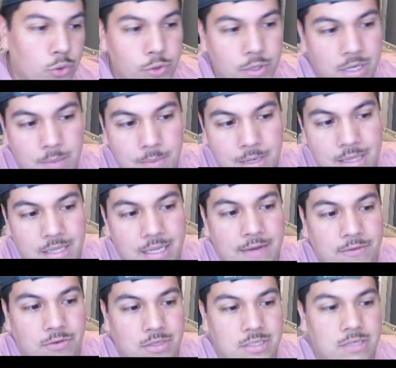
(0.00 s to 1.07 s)
you can immediately
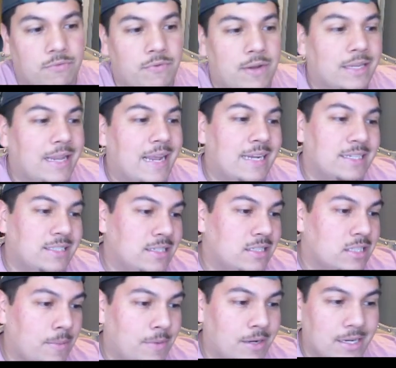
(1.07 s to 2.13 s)
after this effect Xyz
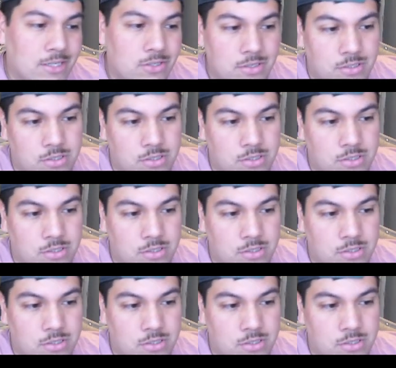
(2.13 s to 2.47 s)
summon an exorcist